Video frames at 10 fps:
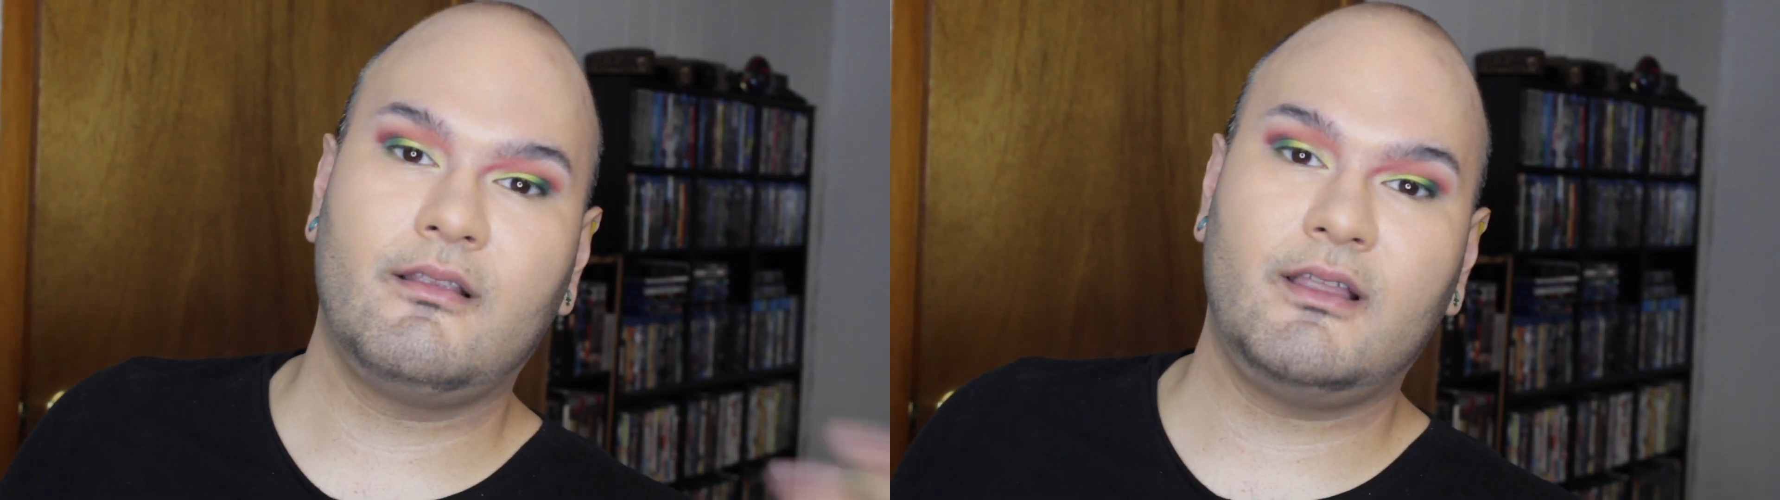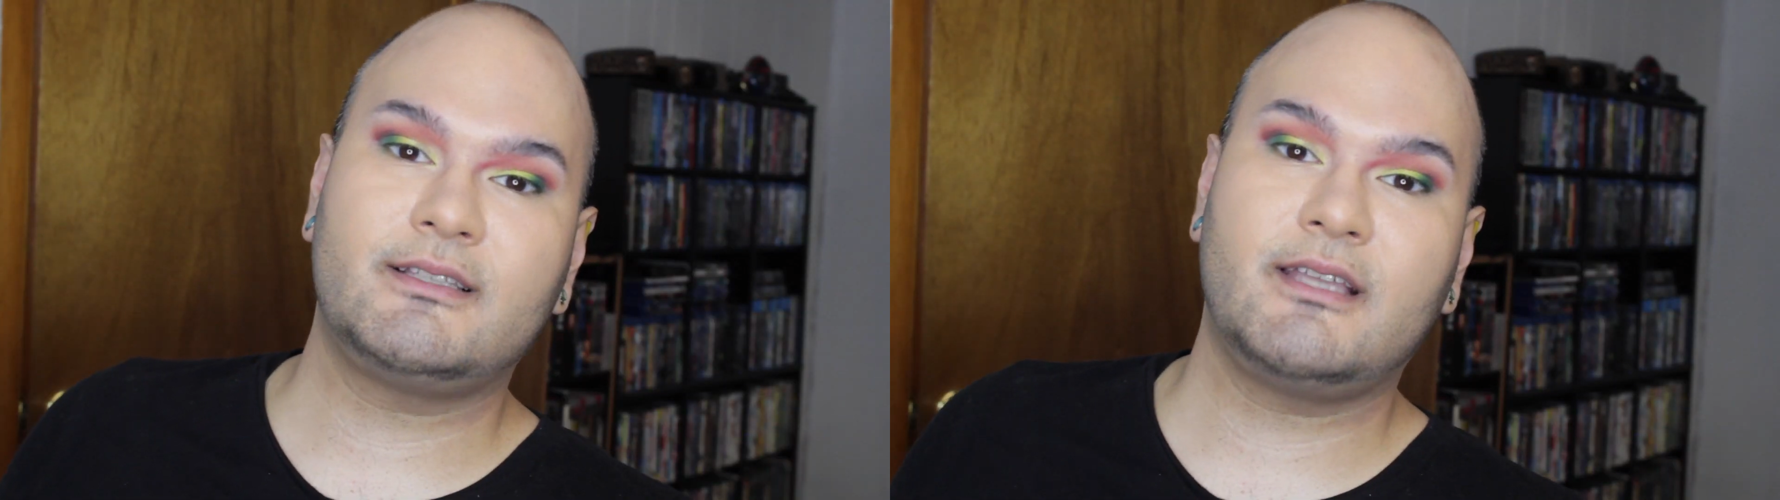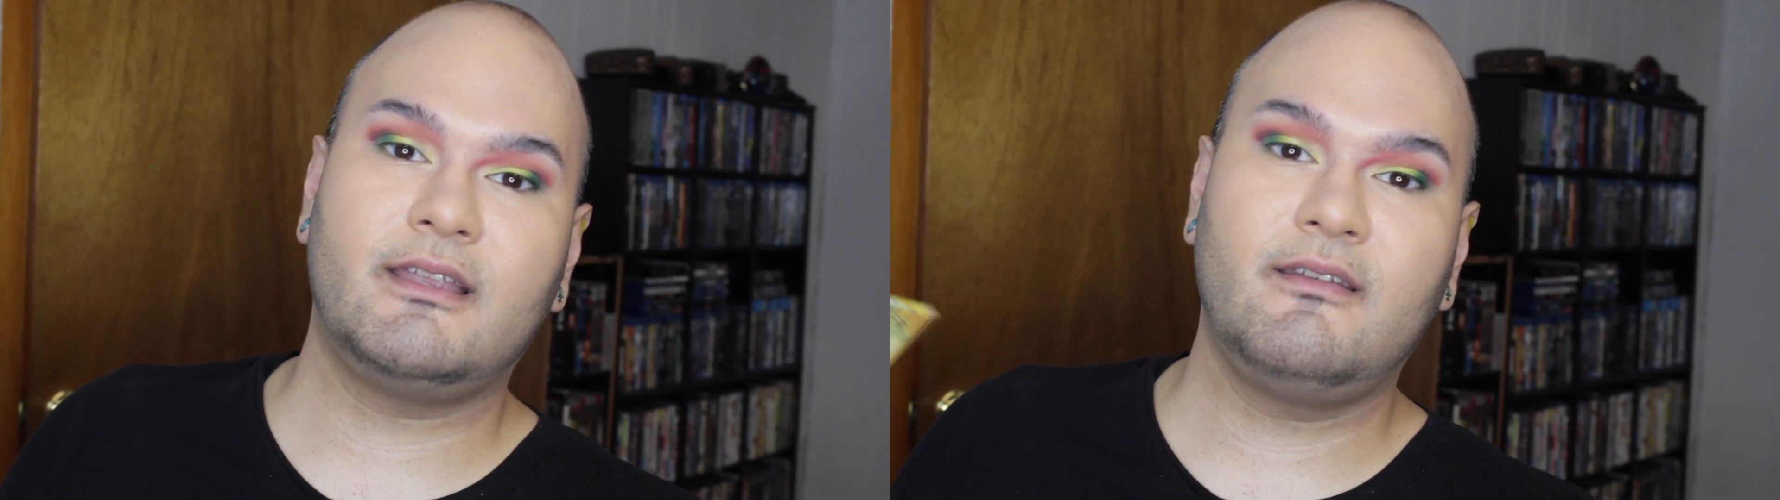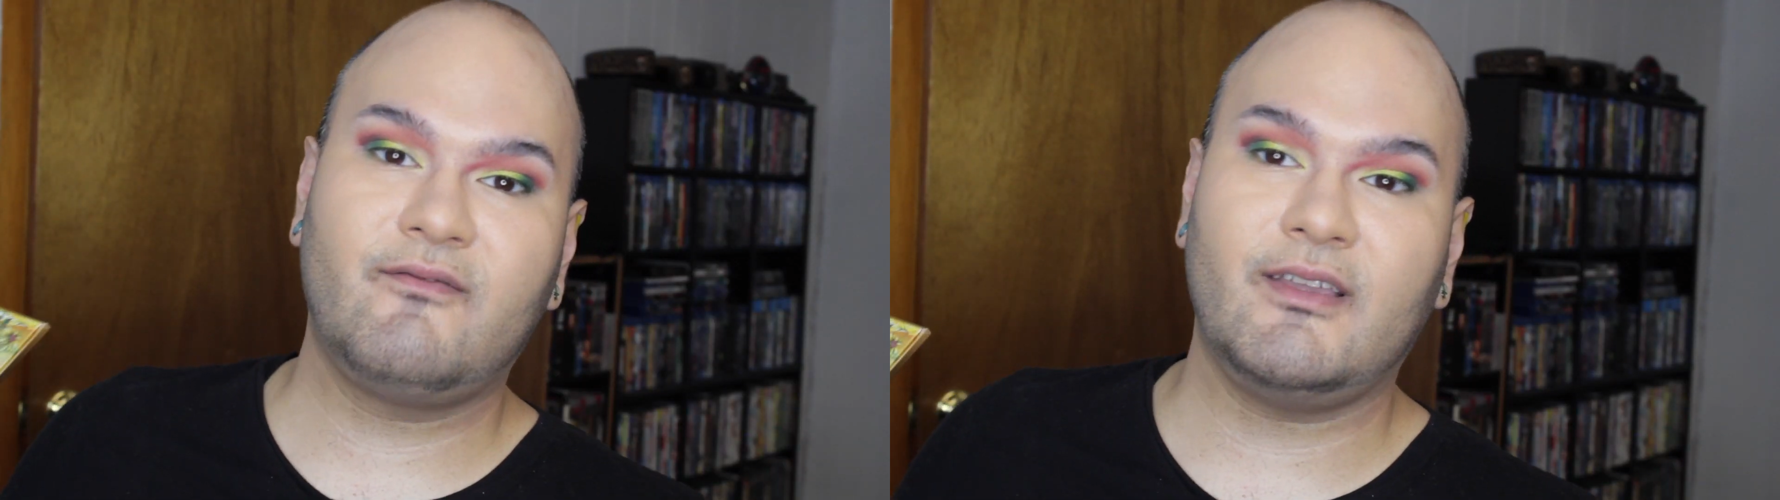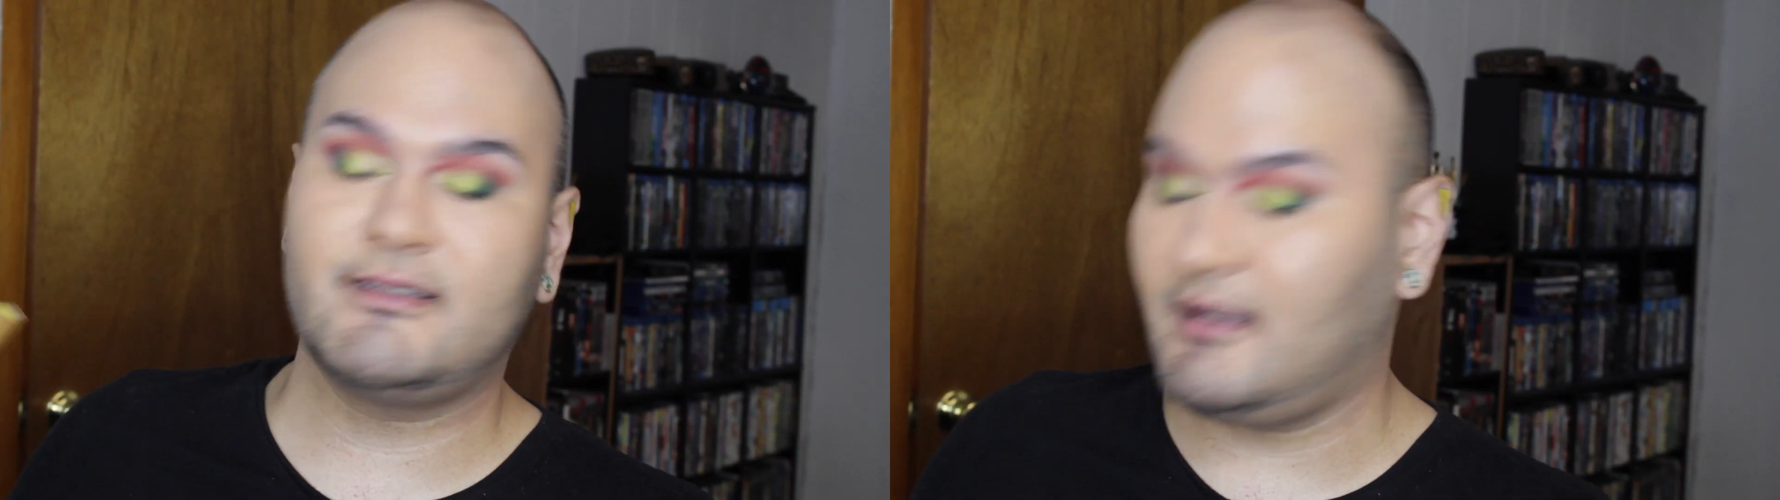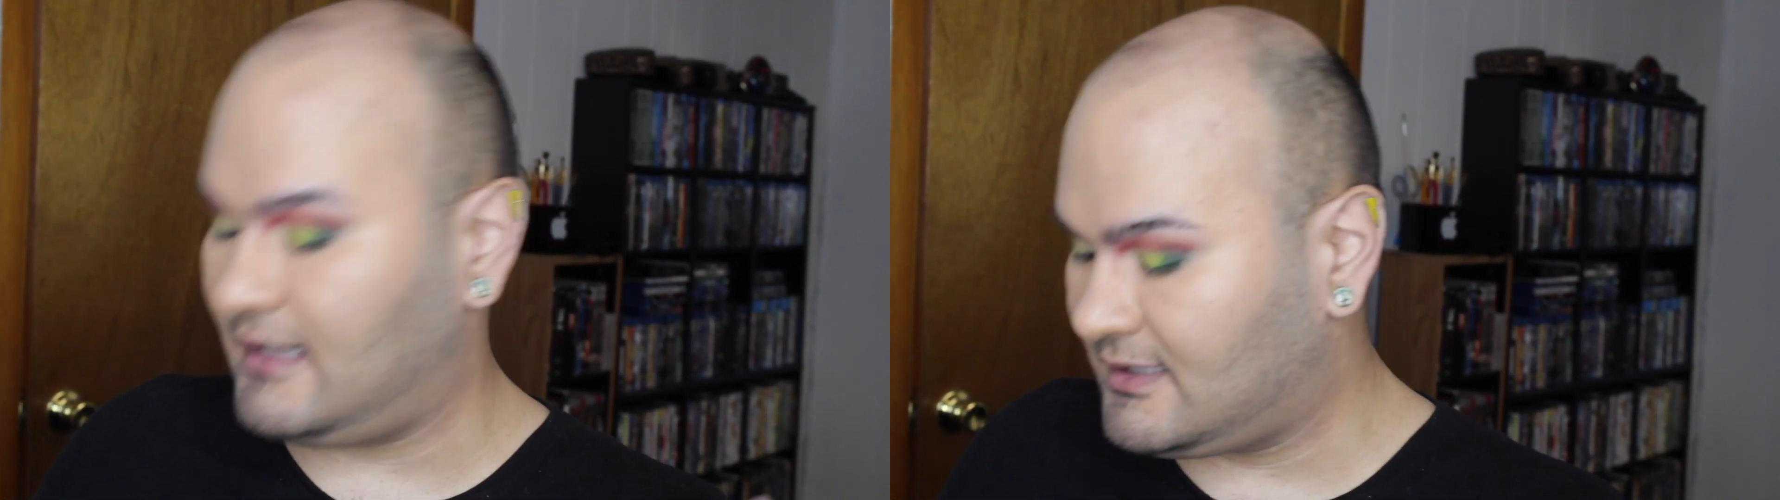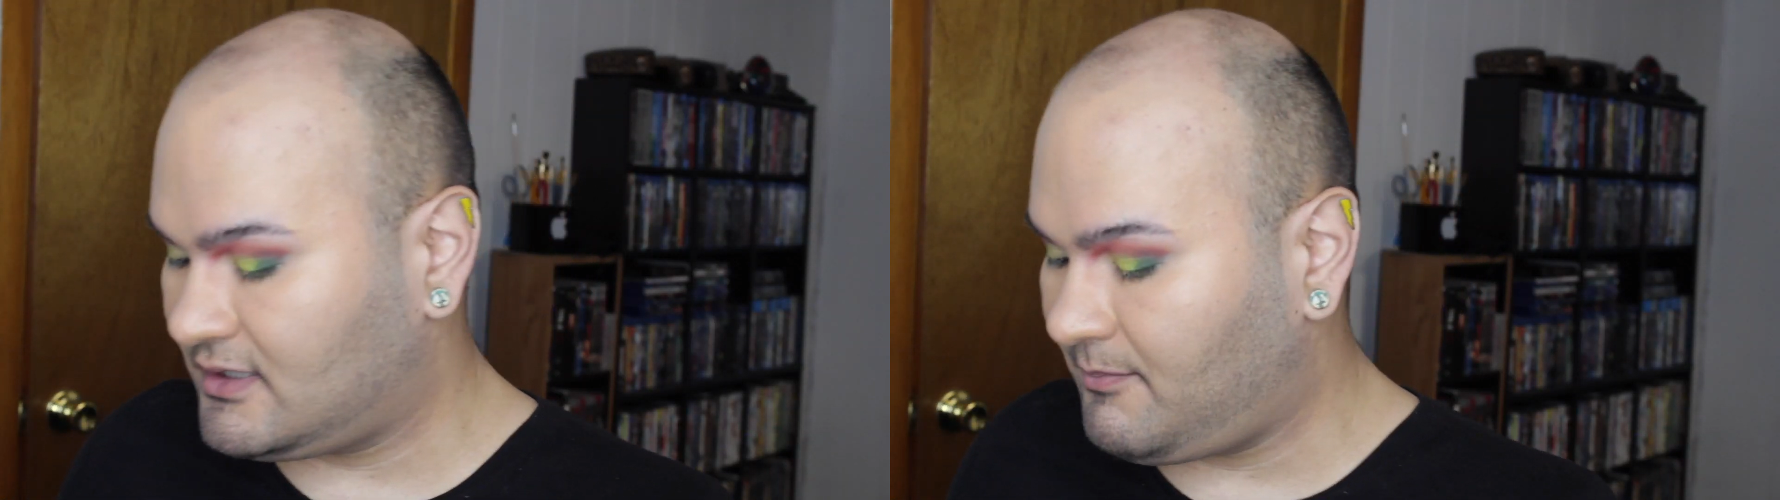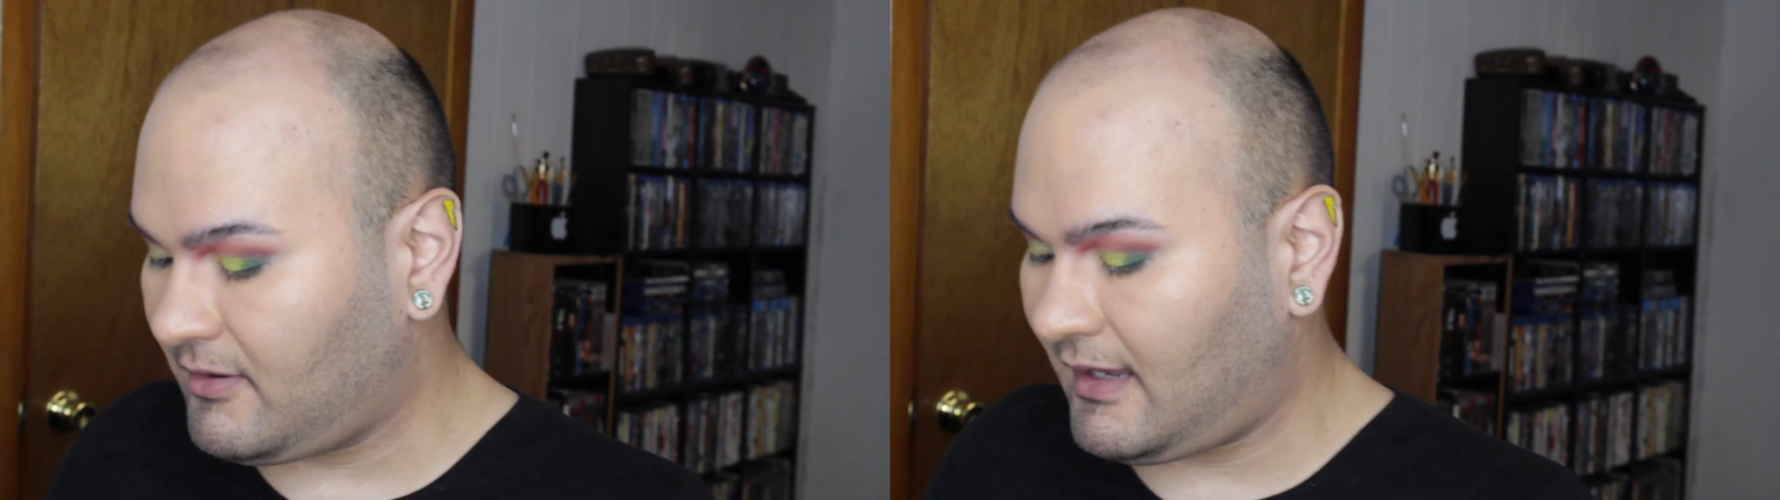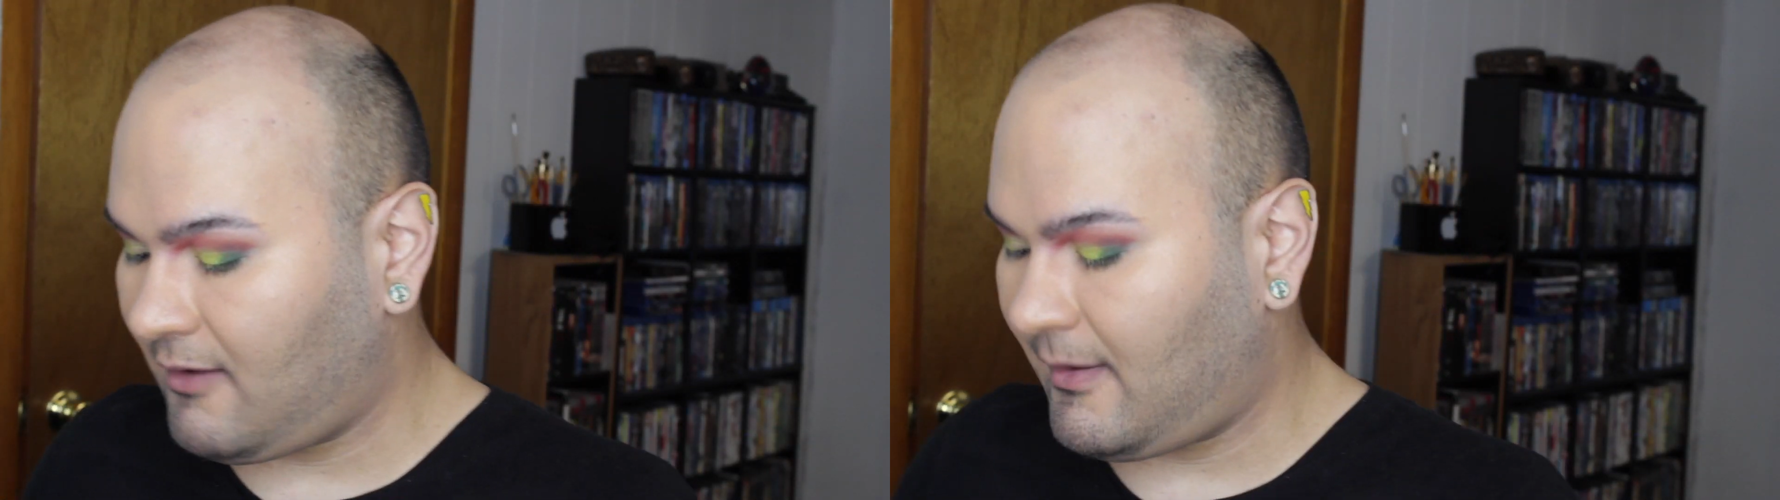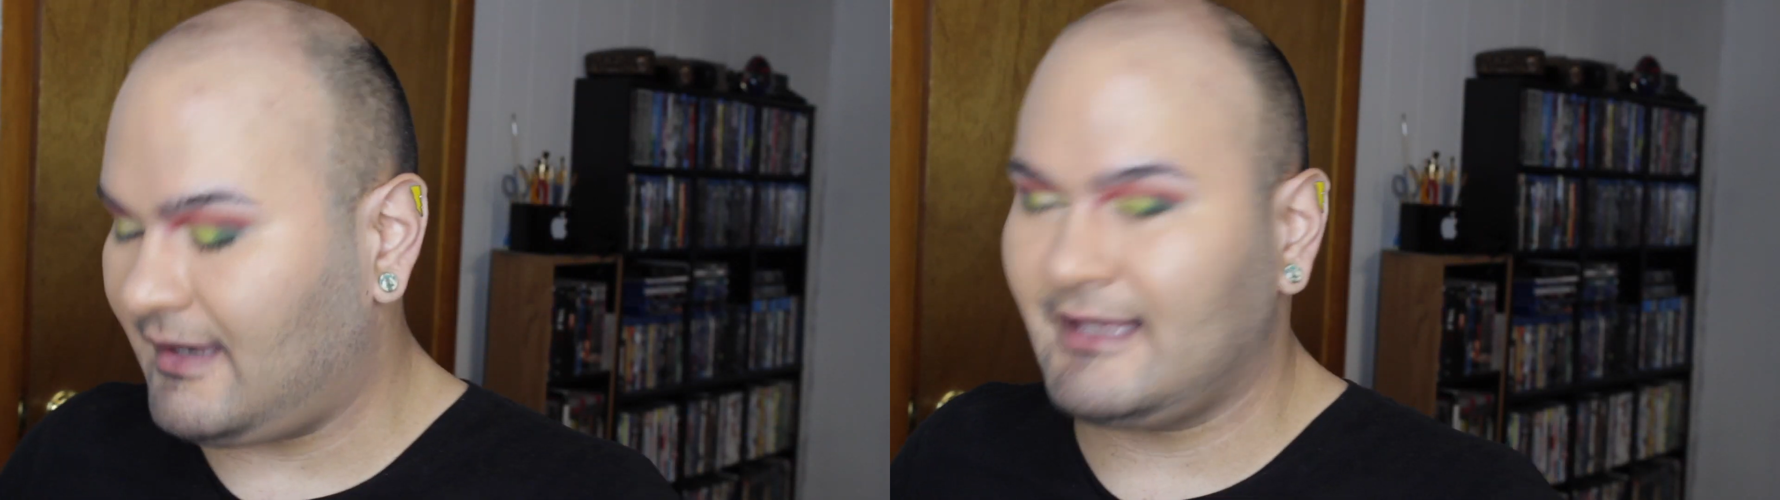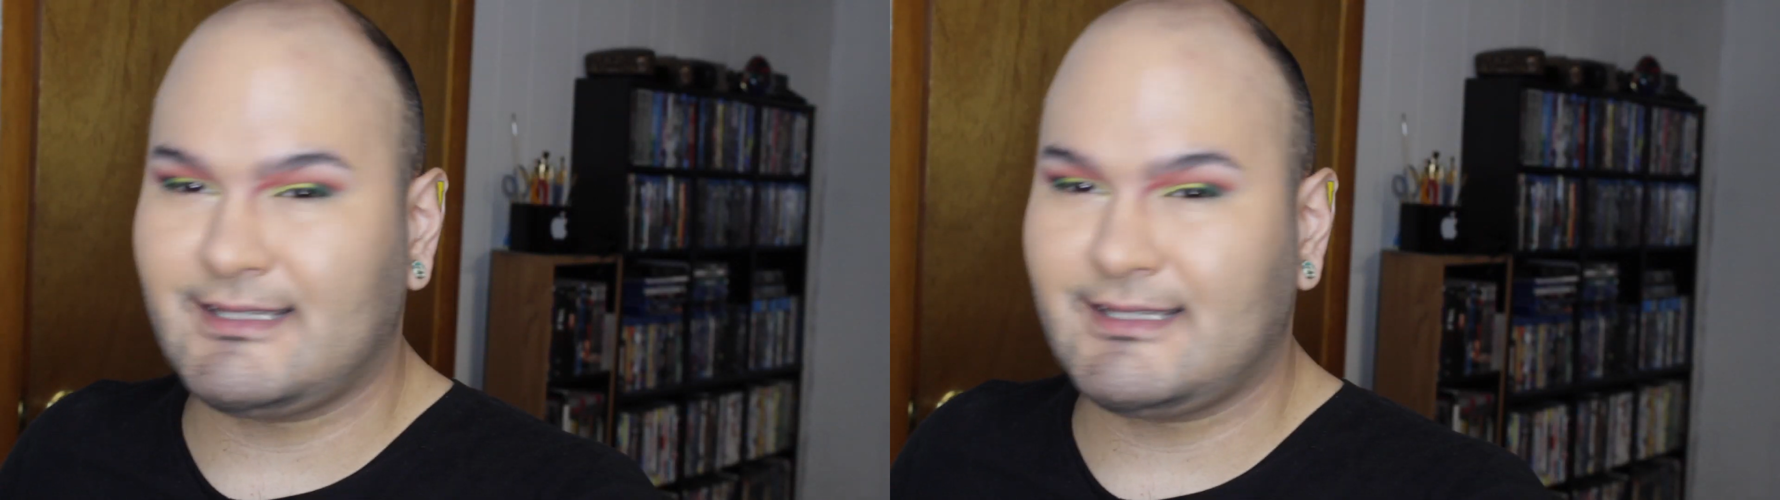Looks good, feels good. It's super lightweight.